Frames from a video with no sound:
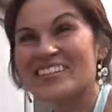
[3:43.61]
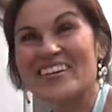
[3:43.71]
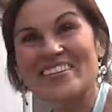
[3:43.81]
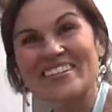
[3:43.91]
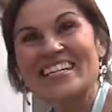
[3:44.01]

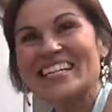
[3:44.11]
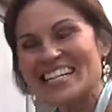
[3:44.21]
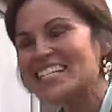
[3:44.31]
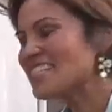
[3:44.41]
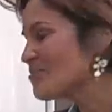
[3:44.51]
So
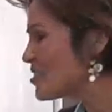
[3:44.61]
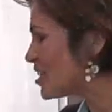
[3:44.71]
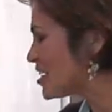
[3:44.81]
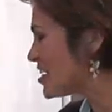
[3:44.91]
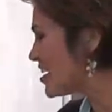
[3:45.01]
it's
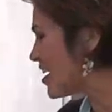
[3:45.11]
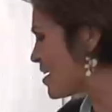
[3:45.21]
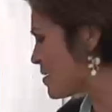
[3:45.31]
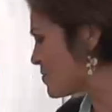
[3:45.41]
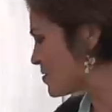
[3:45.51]
really,
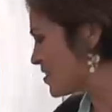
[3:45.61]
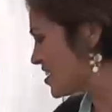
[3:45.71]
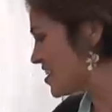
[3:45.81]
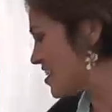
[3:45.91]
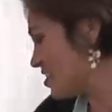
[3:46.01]

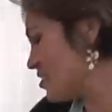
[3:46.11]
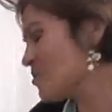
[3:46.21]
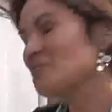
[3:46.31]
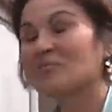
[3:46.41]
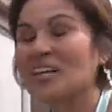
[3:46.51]
you
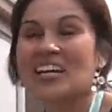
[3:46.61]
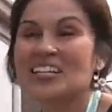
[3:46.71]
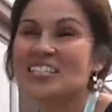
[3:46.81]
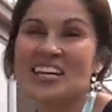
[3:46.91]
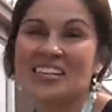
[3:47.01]
know, like
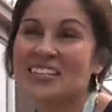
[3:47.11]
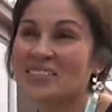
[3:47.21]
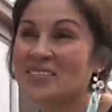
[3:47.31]
I said,